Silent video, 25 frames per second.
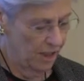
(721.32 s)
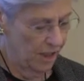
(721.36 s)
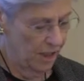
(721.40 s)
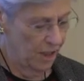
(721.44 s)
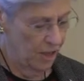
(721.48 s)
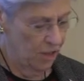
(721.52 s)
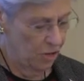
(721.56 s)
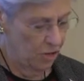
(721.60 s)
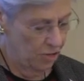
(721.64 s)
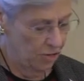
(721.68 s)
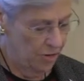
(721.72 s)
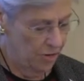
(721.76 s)

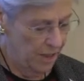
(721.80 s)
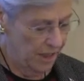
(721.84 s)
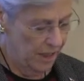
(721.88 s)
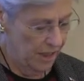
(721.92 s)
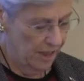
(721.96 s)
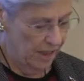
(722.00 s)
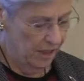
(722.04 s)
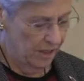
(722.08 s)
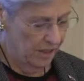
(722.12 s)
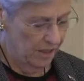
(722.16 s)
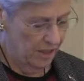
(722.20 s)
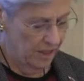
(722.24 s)

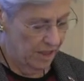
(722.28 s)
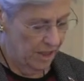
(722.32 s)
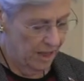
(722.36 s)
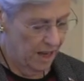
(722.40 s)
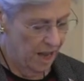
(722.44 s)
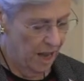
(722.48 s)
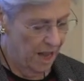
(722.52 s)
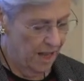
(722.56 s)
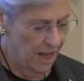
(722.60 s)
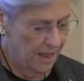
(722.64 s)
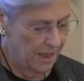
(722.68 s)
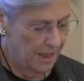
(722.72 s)
intrinsic to the
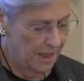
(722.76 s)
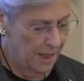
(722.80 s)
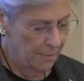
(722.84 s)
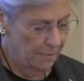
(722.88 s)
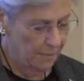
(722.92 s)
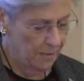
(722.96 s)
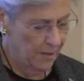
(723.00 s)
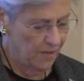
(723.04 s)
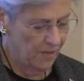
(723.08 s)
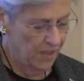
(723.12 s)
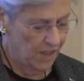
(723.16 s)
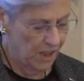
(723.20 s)

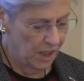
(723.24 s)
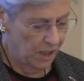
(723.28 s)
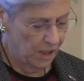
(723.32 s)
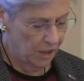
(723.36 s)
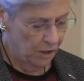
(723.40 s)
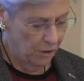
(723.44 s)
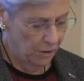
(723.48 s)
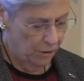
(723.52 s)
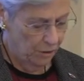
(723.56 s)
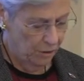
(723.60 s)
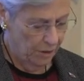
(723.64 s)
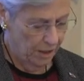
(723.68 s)
concept of
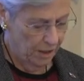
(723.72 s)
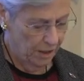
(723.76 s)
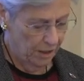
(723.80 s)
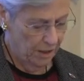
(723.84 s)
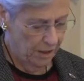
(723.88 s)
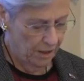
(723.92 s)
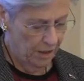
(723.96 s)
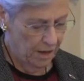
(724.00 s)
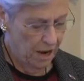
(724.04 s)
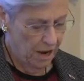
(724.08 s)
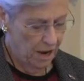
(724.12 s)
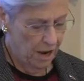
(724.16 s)

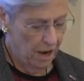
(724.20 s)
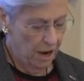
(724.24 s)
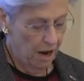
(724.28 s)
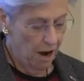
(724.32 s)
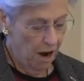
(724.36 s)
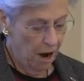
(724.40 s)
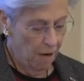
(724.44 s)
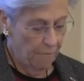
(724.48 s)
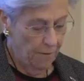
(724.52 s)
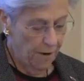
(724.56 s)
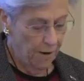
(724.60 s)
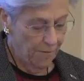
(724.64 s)
security
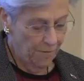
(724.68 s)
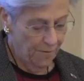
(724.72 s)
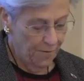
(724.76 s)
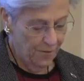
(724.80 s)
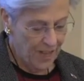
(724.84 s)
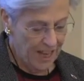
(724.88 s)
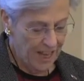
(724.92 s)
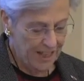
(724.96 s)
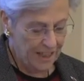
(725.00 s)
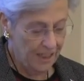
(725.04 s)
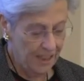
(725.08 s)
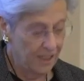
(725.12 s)
are
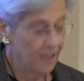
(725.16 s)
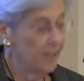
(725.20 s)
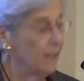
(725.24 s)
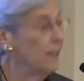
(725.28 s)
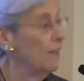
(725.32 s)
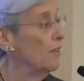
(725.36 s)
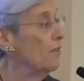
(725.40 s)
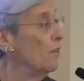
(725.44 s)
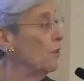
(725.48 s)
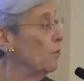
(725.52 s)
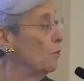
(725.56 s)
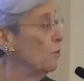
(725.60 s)
reflected
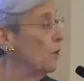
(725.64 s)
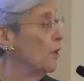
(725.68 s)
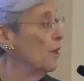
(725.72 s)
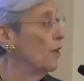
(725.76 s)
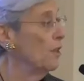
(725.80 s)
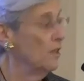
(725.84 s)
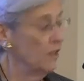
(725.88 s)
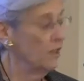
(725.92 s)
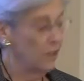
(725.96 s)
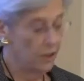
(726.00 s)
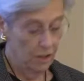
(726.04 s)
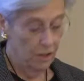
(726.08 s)
in the
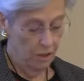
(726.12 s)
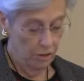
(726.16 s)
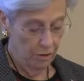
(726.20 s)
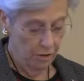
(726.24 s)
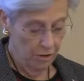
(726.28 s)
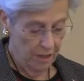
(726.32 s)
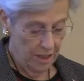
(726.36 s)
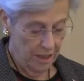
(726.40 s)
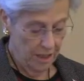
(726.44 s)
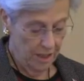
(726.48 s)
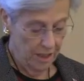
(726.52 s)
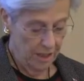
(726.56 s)
word
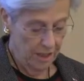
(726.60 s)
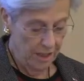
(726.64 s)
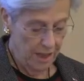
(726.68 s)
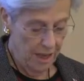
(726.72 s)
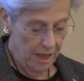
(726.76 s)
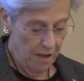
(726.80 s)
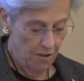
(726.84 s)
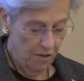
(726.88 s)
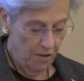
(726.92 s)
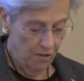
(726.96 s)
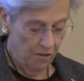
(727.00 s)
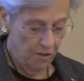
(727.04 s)
security
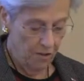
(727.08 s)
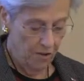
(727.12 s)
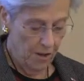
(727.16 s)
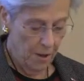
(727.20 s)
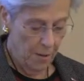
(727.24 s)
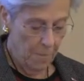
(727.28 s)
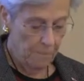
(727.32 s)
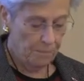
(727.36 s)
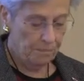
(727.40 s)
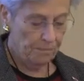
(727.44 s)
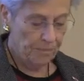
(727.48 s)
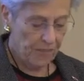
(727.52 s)
itself,
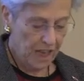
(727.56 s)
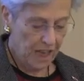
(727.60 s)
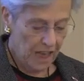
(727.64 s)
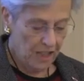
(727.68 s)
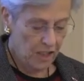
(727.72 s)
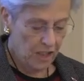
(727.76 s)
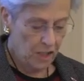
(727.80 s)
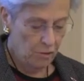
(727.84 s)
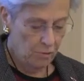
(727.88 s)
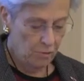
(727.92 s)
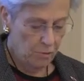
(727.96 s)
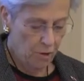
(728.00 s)

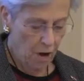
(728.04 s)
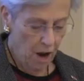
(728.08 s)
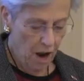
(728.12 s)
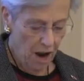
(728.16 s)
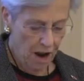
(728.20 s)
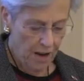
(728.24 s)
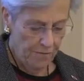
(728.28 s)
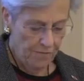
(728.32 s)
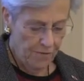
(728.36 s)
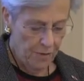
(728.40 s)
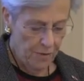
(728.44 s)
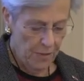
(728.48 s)

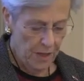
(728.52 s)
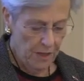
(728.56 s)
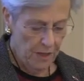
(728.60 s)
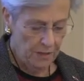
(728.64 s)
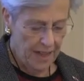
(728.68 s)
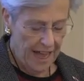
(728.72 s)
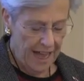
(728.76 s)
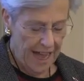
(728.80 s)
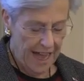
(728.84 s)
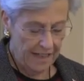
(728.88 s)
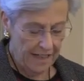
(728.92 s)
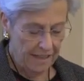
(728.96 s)
derived from the
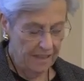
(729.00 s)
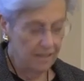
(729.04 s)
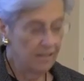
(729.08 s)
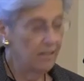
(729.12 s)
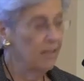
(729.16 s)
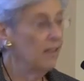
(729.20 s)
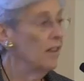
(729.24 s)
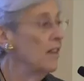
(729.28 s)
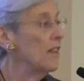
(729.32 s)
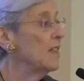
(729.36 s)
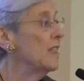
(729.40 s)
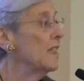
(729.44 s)

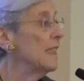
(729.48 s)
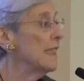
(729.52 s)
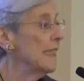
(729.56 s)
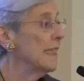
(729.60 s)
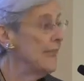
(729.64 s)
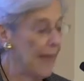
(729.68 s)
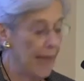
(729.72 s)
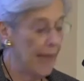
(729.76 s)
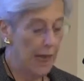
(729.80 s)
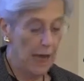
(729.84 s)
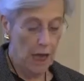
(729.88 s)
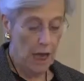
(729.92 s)
Latin
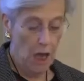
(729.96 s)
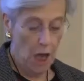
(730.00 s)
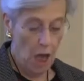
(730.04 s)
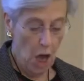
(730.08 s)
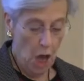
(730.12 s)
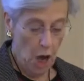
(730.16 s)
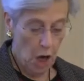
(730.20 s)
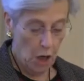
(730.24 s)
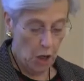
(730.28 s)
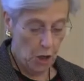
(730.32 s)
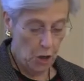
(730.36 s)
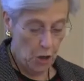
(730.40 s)
se
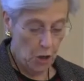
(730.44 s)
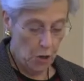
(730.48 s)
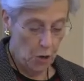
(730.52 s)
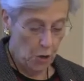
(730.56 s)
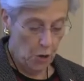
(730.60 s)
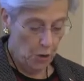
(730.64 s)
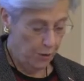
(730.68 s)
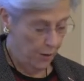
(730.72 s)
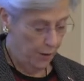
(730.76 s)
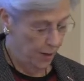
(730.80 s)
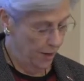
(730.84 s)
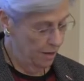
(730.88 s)

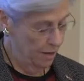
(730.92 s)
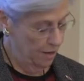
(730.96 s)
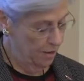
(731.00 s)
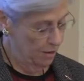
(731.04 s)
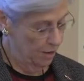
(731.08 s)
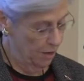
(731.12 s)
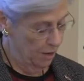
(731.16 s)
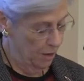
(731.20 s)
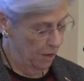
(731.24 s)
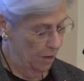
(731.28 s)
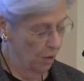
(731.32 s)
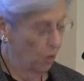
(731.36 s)
cura,
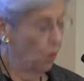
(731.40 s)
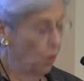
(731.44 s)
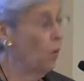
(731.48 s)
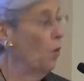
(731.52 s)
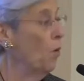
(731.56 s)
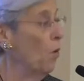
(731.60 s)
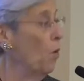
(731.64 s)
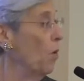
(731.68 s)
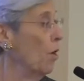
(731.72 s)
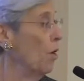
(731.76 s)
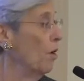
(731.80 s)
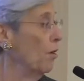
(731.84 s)

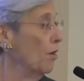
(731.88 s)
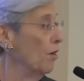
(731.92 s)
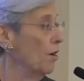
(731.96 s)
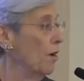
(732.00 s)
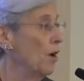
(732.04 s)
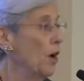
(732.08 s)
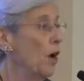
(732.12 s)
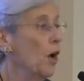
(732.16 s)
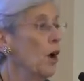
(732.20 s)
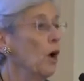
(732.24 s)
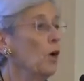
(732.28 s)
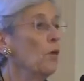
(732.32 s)

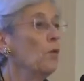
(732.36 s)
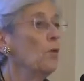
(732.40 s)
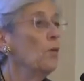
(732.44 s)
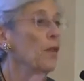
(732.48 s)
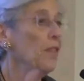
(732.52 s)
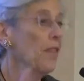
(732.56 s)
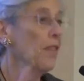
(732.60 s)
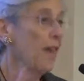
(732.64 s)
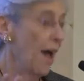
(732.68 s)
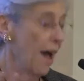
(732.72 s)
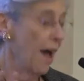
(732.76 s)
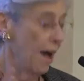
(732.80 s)
or
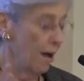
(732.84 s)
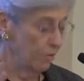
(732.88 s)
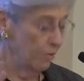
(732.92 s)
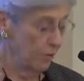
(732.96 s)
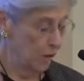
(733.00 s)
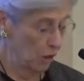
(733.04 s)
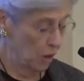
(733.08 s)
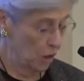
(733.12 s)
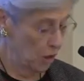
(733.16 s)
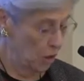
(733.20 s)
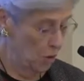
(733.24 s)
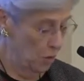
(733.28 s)

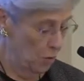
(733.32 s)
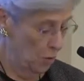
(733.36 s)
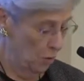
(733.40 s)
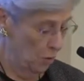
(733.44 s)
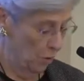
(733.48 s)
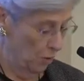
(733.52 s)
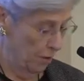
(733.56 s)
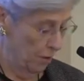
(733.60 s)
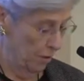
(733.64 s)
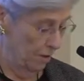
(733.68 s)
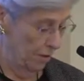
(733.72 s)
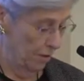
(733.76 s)
without
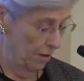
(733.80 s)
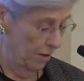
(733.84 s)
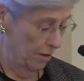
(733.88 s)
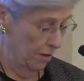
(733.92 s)
cure.